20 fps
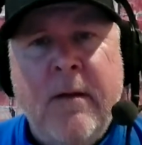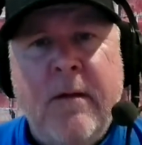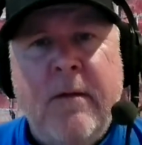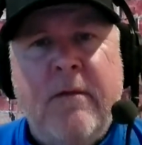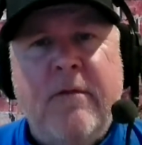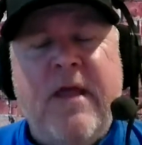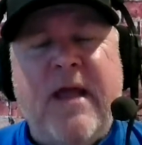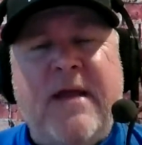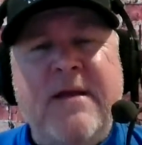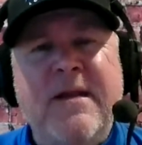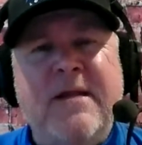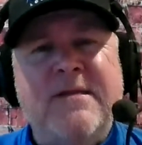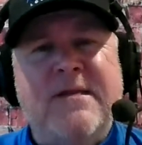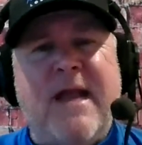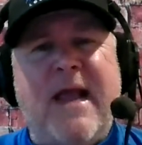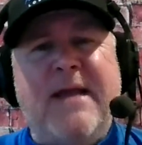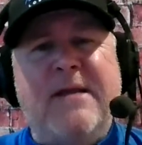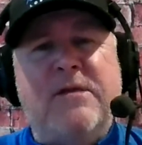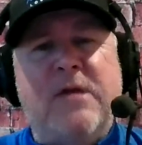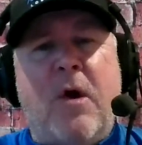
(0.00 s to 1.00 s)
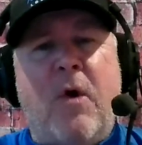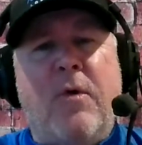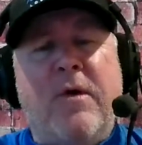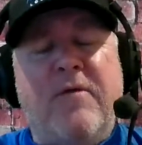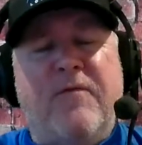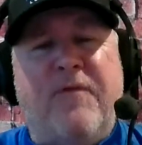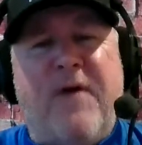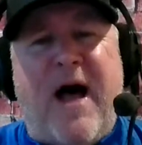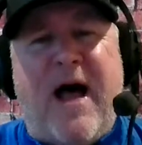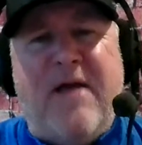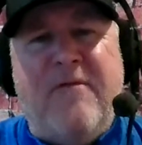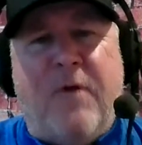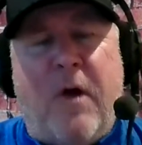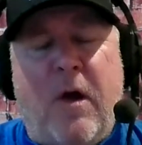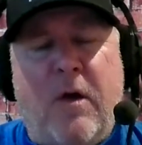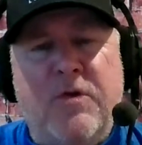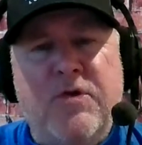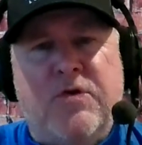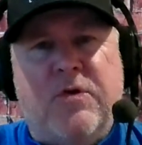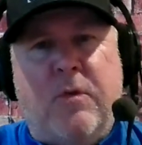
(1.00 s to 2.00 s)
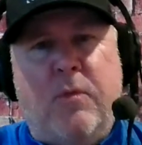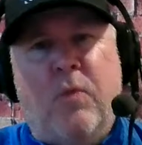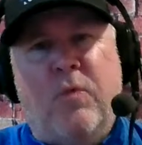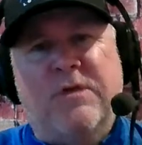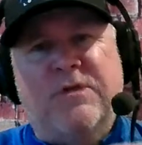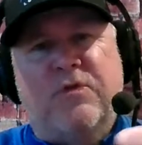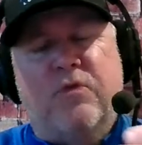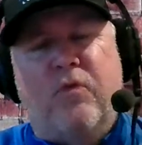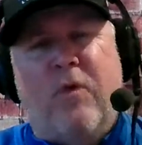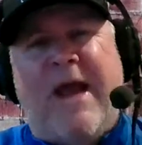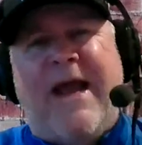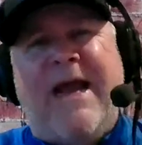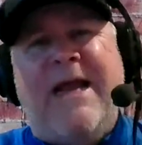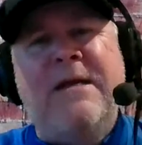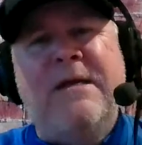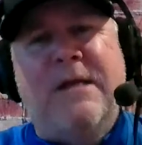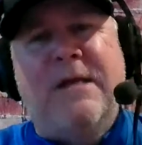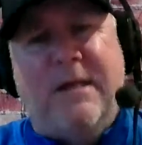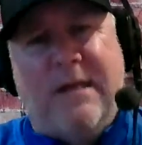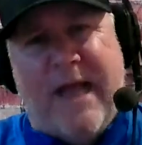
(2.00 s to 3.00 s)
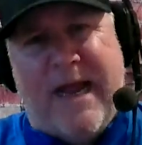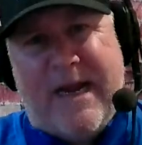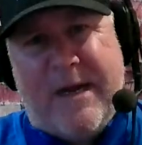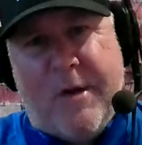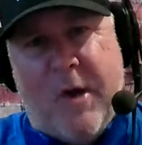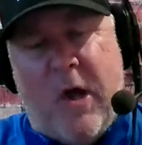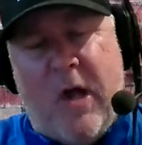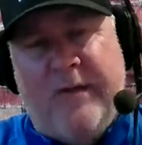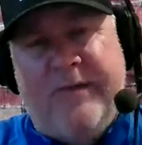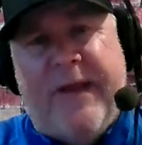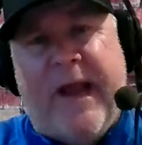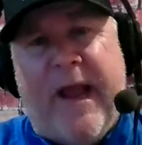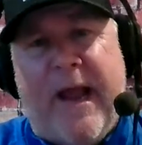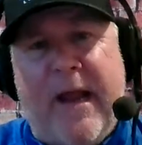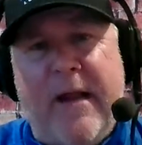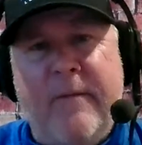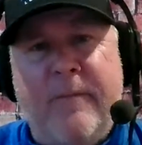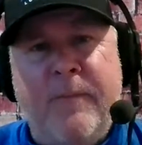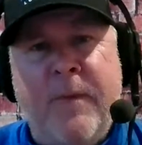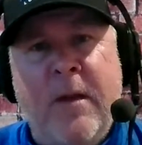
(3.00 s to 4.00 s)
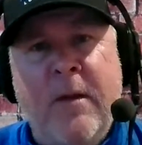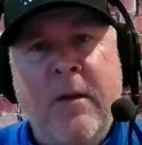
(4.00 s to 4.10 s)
Then the Daytona 500 was rain delayed all day.